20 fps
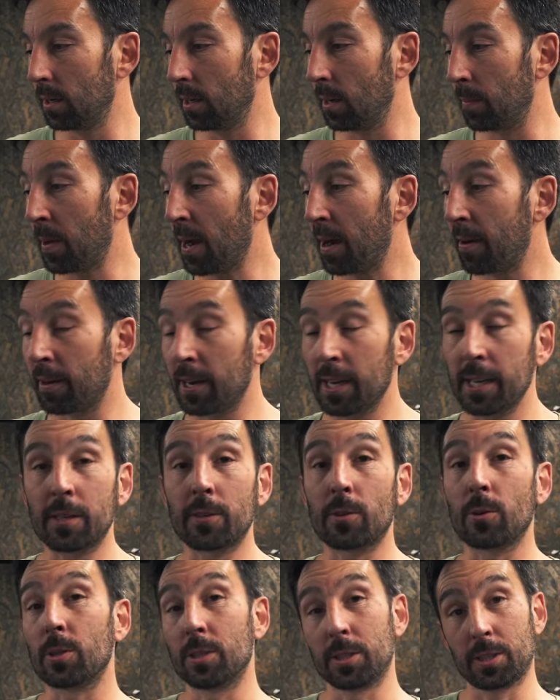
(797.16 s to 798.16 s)
apparently,
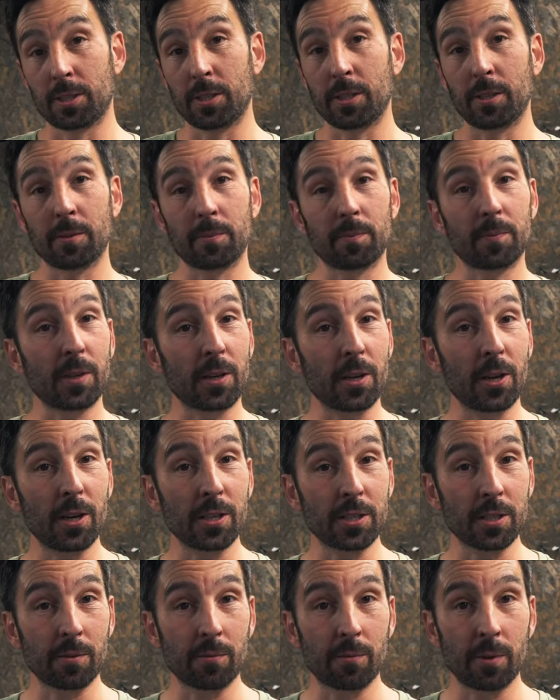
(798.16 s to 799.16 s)
according to the
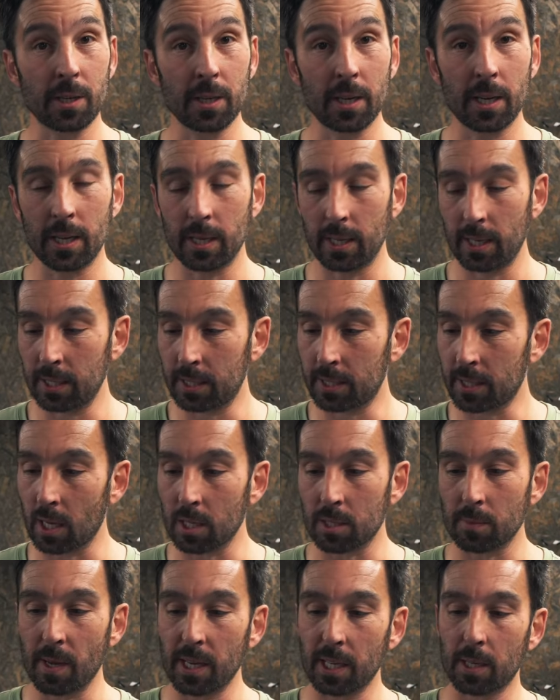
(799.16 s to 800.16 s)
guys that have ridden it, it
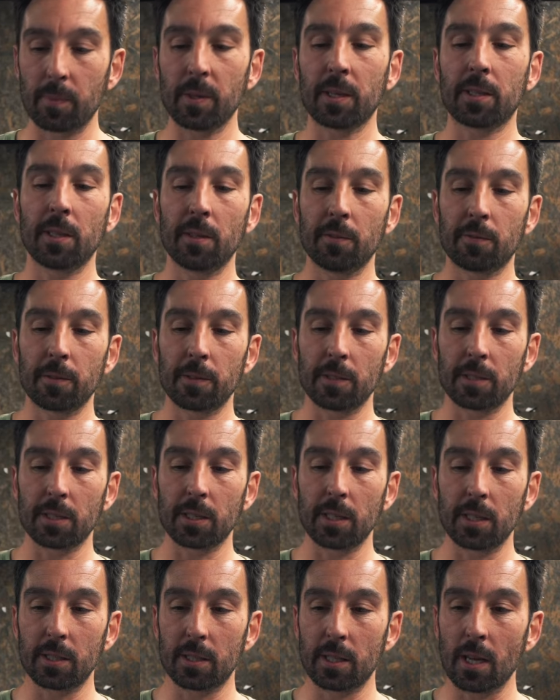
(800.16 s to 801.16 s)
does make a big difference
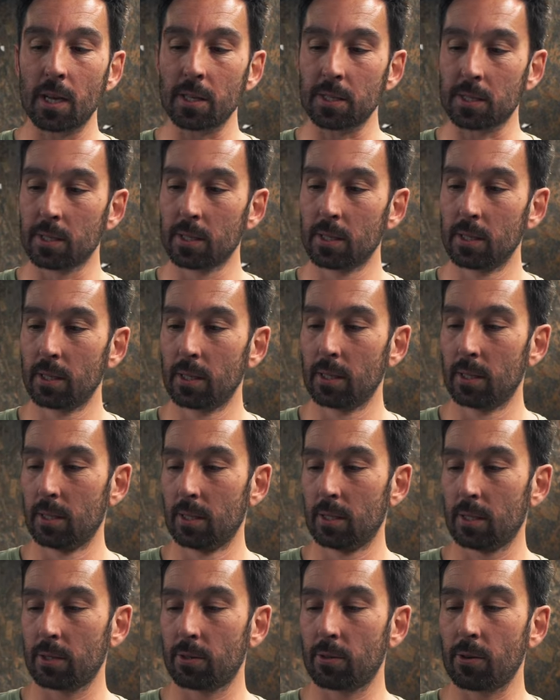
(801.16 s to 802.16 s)
and it does
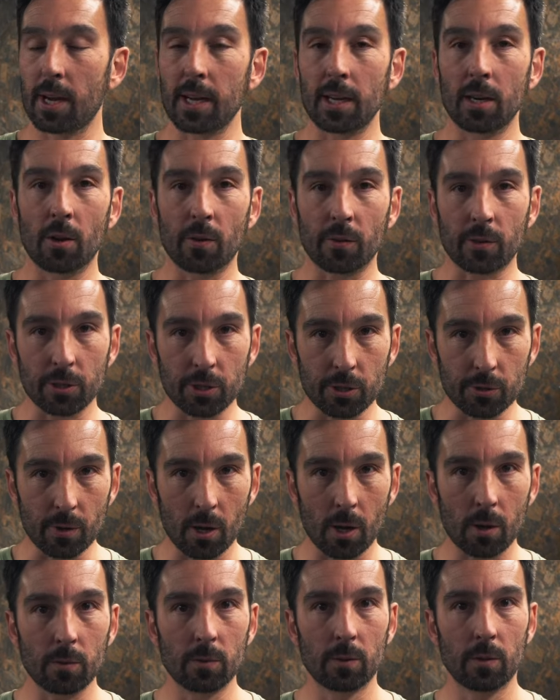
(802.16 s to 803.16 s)
create a lot of
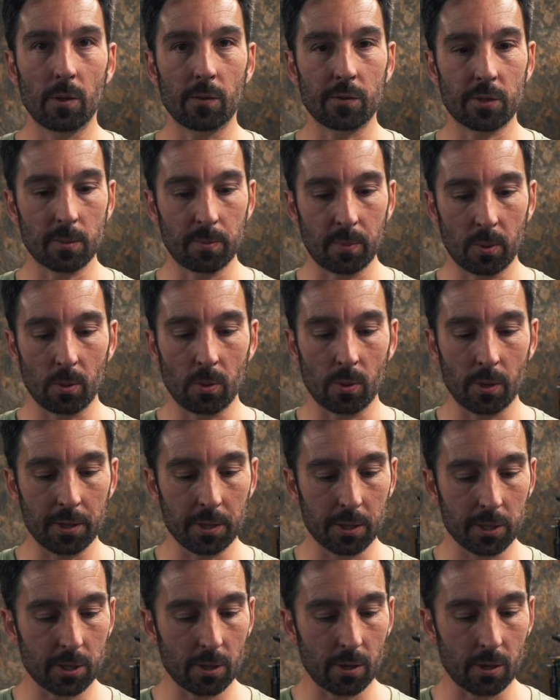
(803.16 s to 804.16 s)
control, a lot of support in
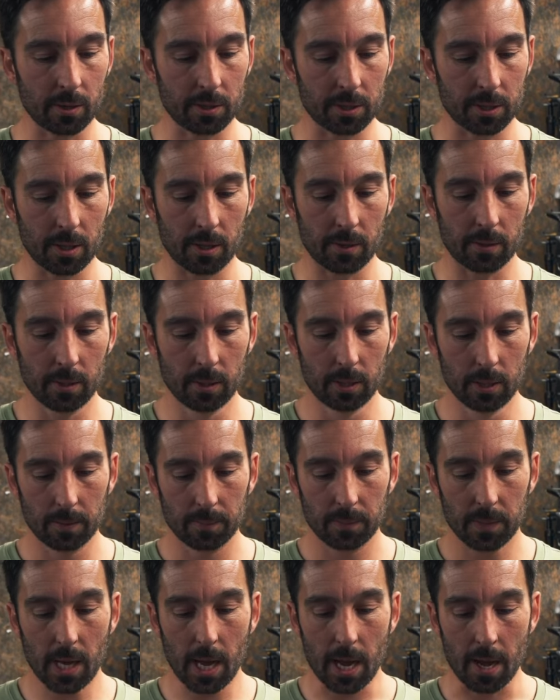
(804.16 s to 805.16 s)
the shock. So
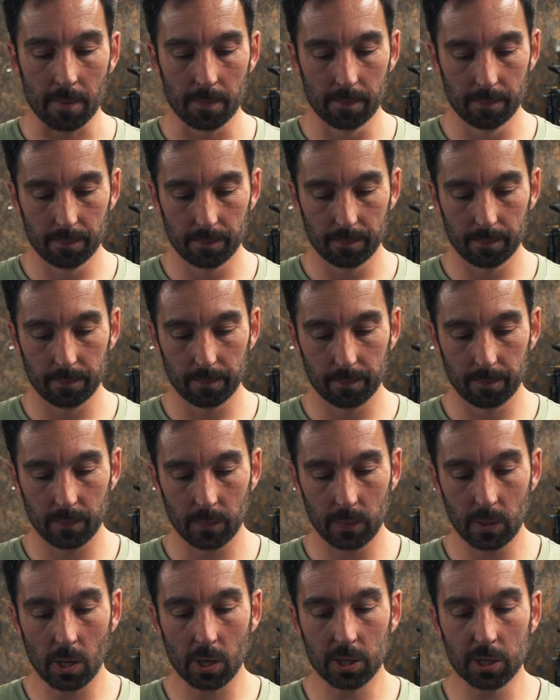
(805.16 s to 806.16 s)
yeah,
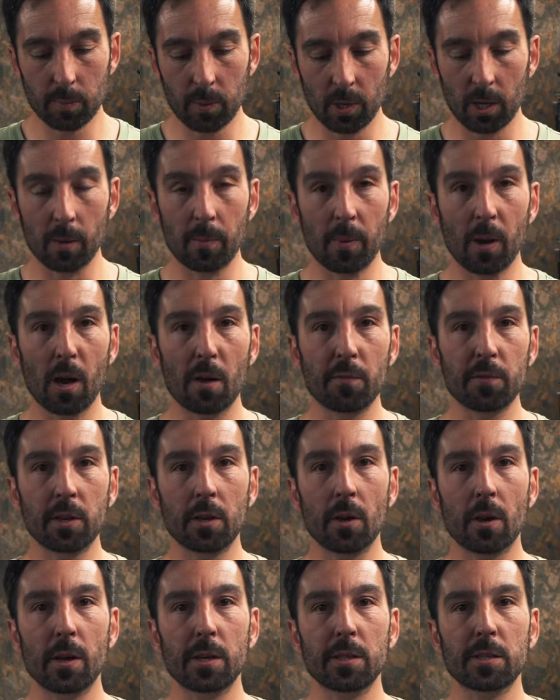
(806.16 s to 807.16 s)
nice to pull it apart for you
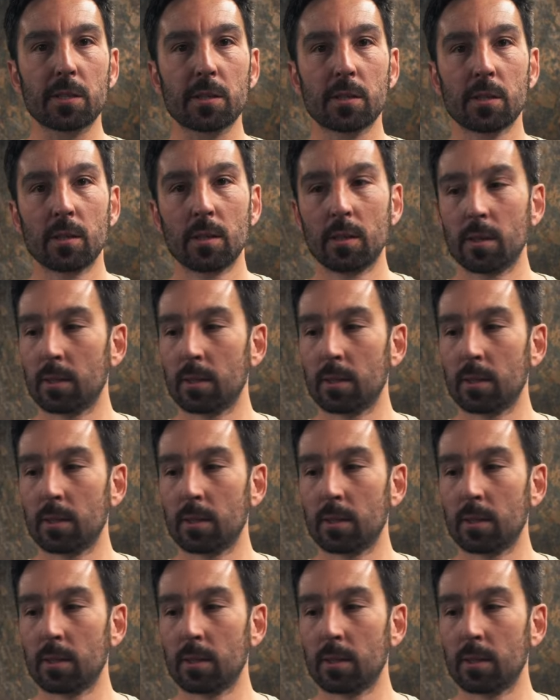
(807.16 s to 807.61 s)
guys.